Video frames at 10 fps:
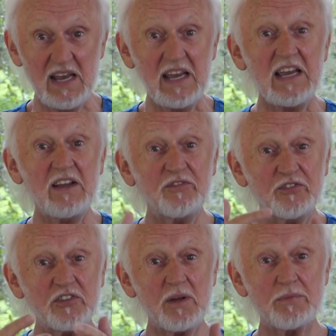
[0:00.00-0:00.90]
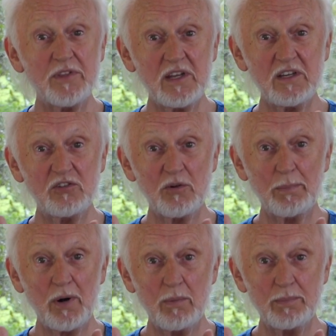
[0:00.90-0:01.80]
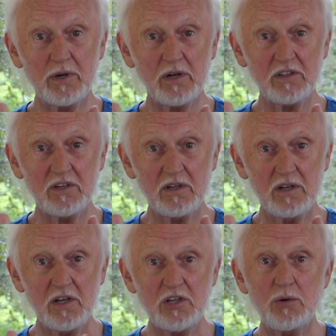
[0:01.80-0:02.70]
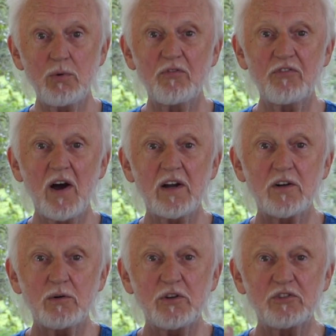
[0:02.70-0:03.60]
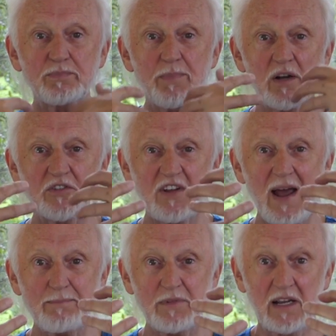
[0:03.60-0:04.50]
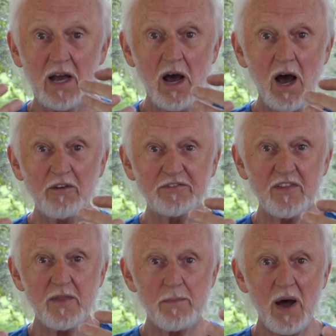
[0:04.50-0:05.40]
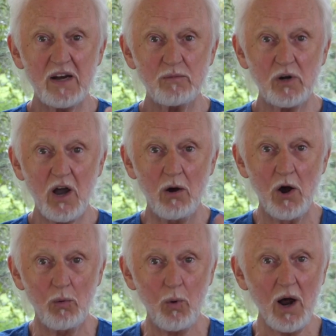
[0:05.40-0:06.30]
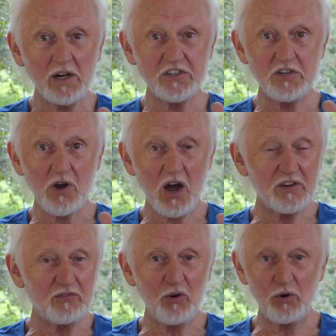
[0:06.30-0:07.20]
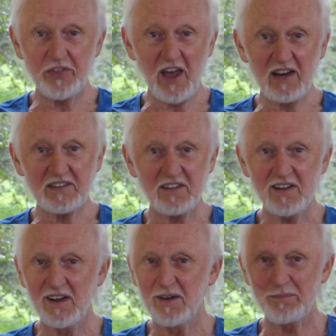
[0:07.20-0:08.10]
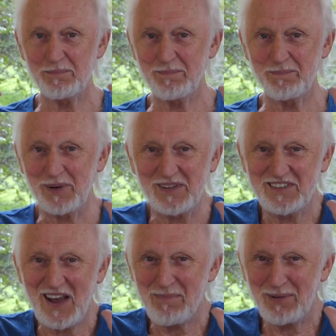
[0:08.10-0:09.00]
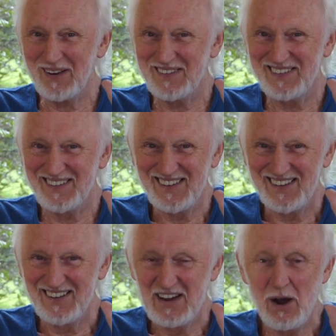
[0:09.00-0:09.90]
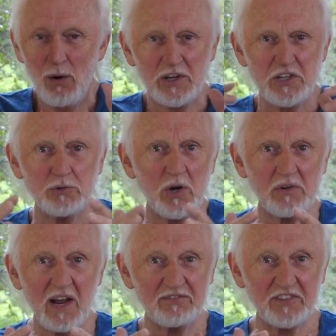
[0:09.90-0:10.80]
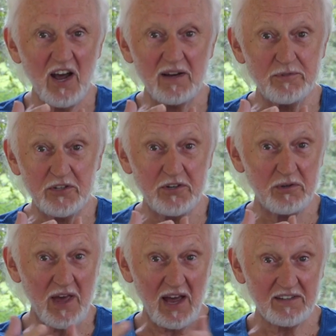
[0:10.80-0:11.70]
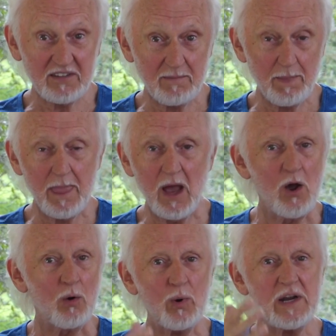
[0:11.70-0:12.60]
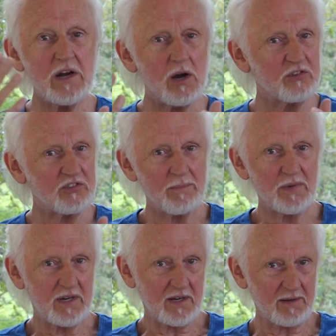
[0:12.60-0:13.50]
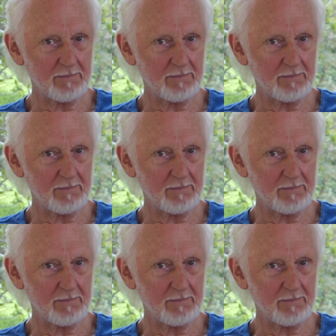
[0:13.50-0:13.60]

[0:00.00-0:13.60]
if something is appropriate, you will find a response happening. Often the mind will go, what? You can't afford that? But it's happened. Well, you don't have time to do that. We know somebody,